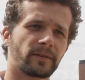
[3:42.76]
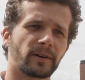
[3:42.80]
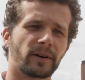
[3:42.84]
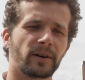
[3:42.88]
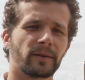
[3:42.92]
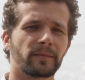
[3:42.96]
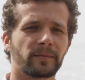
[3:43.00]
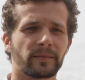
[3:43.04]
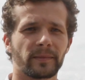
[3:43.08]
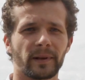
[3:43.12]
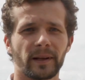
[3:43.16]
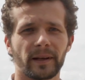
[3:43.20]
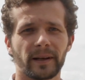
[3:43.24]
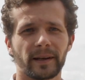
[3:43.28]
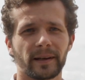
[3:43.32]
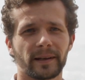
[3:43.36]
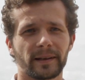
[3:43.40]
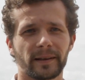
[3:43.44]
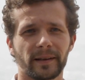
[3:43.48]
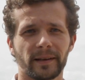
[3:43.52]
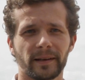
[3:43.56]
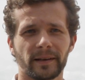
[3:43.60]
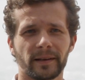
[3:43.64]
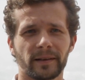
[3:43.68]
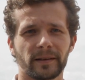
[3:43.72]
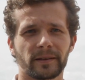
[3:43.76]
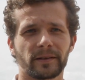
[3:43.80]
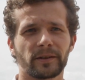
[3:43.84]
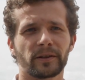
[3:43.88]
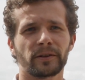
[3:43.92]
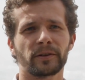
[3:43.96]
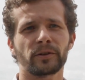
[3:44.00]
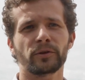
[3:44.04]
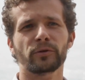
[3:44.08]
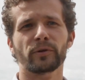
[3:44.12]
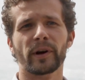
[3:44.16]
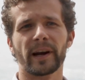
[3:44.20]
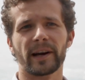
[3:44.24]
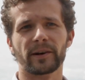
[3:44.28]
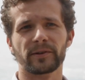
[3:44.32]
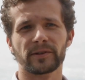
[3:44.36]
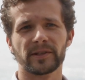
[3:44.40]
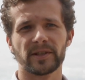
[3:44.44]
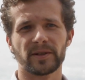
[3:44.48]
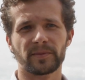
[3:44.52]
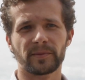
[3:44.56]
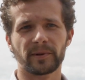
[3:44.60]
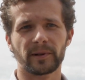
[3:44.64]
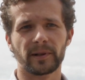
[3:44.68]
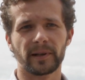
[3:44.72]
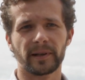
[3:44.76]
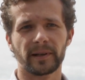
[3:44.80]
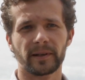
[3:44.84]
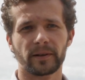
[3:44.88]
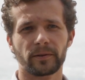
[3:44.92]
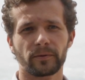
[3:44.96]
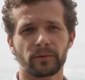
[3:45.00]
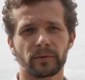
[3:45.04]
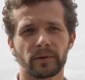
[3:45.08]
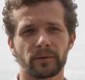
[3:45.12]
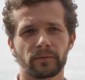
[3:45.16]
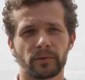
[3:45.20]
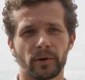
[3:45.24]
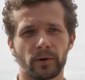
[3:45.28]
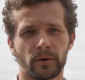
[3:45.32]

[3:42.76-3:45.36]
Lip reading: from like the new hair simulator we